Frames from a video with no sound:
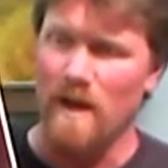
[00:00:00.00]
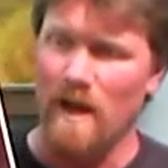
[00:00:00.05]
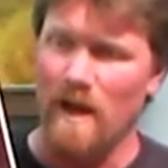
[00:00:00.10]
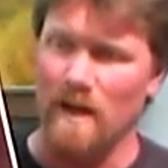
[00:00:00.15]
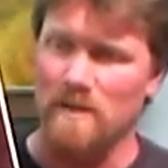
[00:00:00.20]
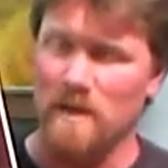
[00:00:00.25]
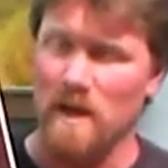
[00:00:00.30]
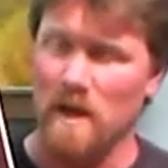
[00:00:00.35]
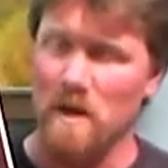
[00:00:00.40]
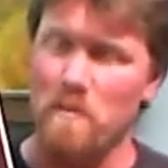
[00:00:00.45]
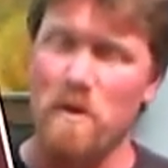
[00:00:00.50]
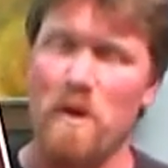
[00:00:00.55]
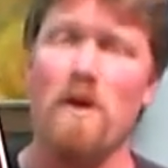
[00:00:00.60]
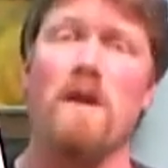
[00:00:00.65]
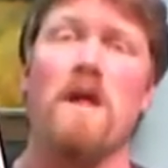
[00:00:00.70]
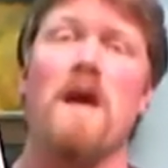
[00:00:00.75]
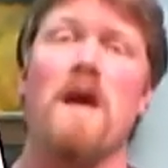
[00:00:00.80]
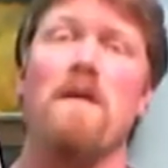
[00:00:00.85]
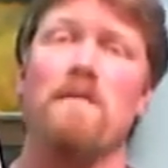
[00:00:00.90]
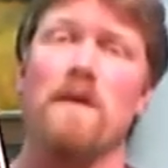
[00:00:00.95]
it's going to be
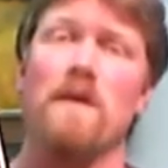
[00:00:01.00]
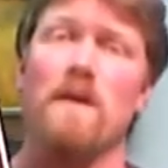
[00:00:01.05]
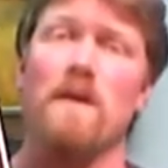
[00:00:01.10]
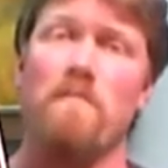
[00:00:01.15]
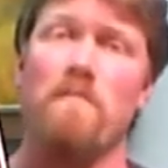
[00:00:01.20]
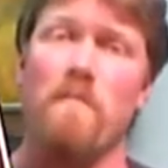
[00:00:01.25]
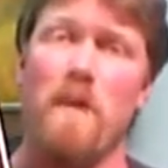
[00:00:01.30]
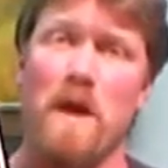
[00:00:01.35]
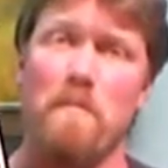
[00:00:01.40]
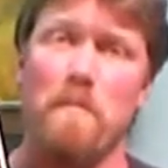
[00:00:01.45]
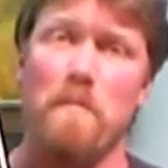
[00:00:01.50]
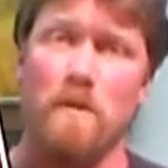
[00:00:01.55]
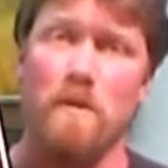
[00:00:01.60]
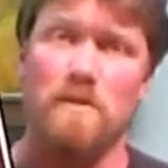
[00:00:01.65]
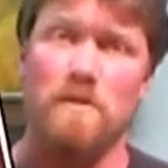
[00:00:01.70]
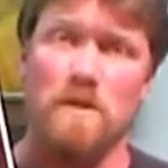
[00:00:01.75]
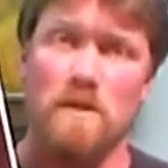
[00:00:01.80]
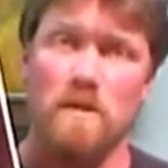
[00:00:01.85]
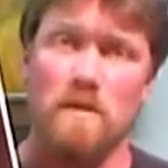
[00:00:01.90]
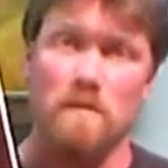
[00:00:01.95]
on heavy enough
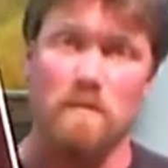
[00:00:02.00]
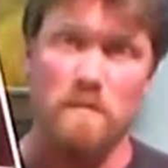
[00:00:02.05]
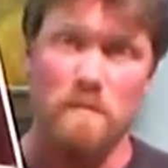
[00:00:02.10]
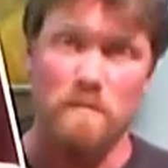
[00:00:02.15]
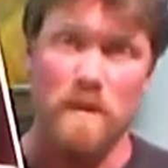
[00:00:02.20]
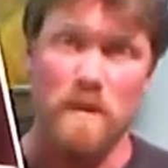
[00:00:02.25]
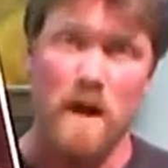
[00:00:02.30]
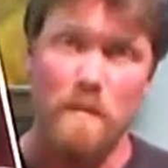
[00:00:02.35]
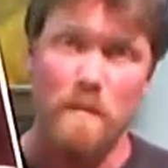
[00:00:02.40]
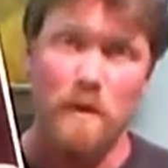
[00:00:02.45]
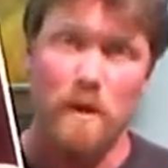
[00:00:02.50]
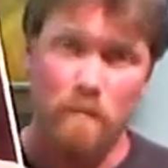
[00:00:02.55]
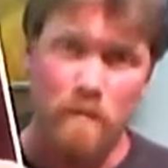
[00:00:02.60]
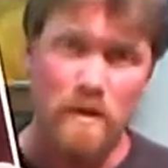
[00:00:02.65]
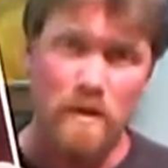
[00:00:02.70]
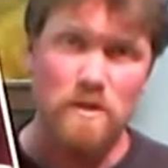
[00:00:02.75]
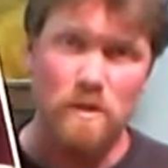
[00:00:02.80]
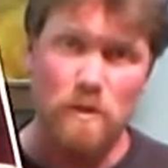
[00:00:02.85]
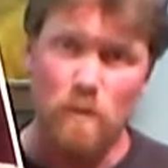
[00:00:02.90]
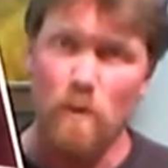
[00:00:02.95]
paper to become an
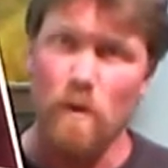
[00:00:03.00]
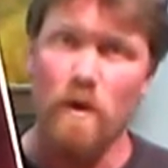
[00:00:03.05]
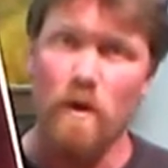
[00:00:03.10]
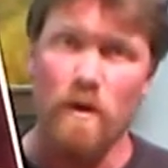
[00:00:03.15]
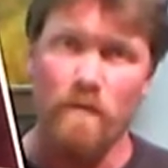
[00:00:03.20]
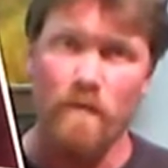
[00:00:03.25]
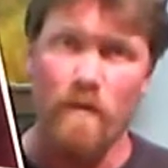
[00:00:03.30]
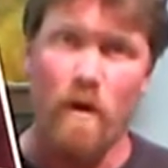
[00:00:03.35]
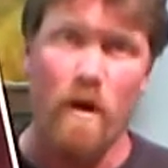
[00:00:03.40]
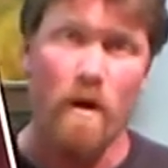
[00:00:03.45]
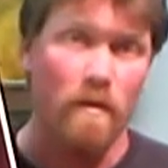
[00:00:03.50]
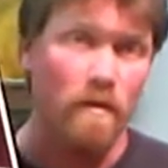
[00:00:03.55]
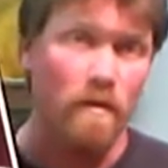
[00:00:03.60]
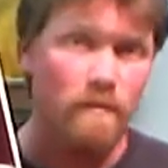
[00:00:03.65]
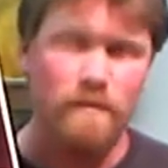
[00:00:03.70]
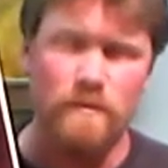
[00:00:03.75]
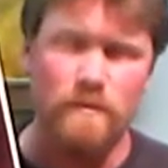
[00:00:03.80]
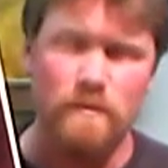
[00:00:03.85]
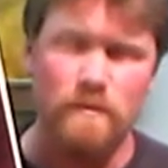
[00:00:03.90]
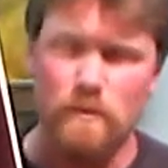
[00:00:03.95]
original work of art
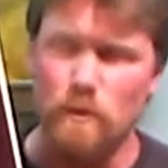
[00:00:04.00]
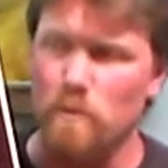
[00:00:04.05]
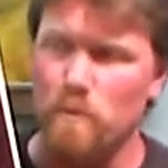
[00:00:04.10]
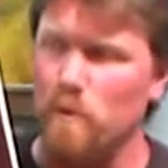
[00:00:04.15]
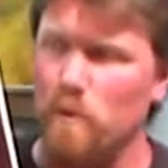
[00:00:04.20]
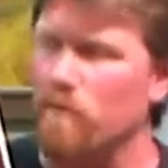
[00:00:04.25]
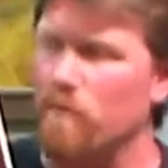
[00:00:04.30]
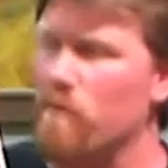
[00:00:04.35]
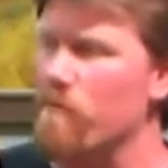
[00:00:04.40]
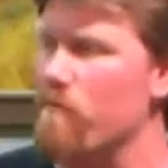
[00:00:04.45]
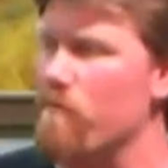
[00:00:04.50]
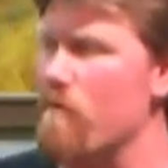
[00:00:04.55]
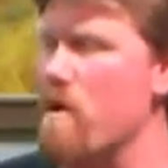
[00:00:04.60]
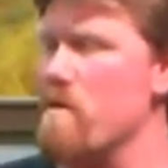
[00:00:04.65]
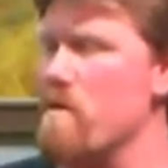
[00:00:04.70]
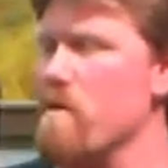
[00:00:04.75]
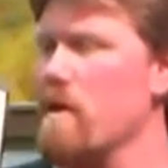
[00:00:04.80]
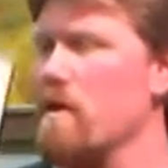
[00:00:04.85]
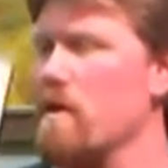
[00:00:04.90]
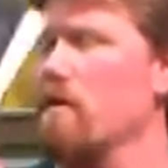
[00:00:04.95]
suitable for
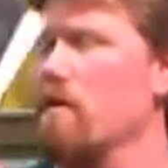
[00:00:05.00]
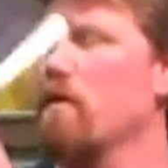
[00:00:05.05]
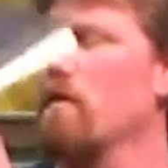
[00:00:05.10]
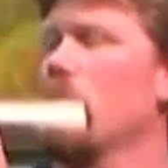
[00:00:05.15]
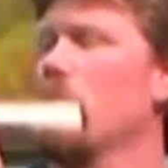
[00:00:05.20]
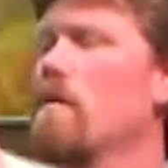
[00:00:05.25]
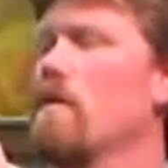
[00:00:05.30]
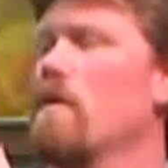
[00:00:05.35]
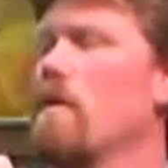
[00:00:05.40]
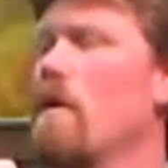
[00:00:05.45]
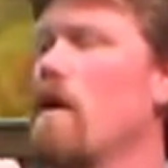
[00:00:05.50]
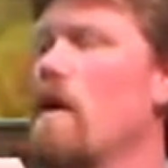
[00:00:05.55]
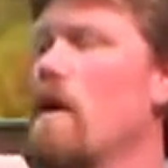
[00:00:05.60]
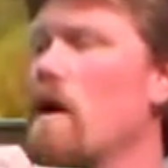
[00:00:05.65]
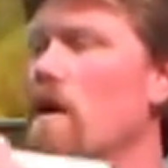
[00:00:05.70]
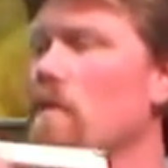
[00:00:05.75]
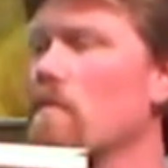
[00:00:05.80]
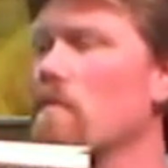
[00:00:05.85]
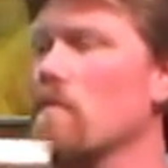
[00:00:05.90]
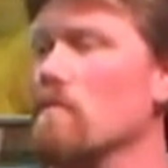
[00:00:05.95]
framing.
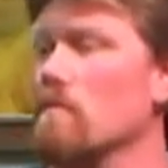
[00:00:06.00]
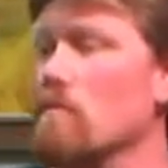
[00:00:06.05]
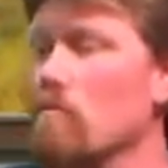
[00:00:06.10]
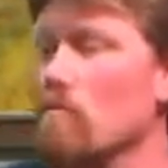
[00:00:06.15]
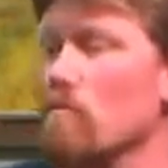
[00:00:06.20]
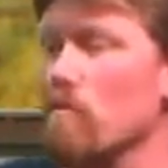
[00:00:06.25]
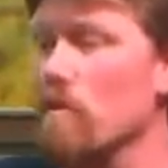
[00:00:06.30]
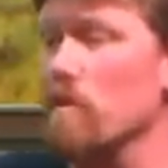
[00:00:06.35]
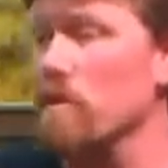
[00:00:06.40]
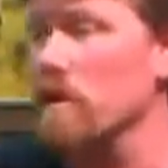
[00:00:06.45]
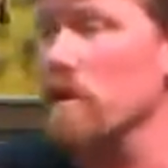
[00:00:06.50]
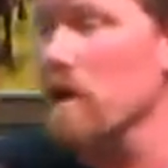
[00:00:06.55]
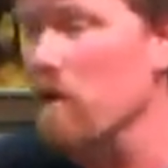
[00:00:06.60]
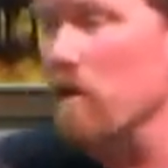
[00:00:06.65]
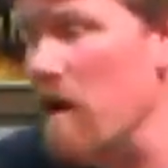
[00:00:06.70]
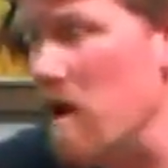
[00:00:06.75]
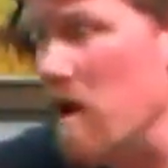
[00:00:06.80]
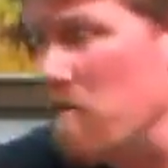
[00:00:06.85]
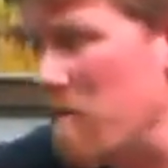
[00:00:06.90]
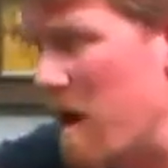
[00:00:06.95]
Really
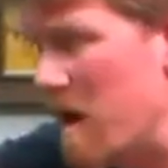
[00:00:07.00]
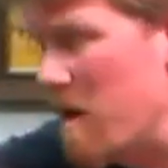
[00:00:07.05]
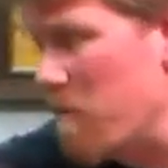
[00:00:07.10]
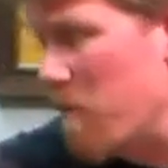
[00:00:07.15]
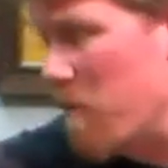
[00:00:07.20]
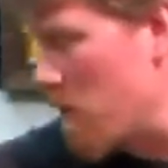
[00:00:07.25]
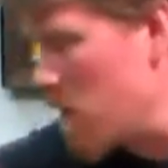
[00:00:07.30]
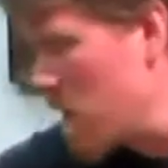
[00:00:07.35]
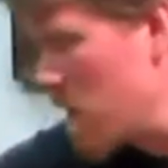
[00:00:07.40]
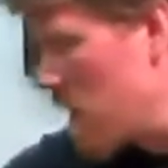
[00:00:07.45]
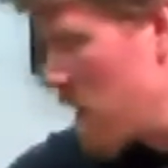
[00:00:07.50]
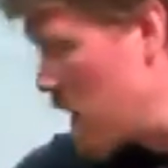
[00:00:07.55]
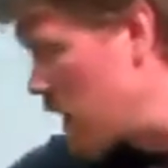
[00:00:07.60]
great paper.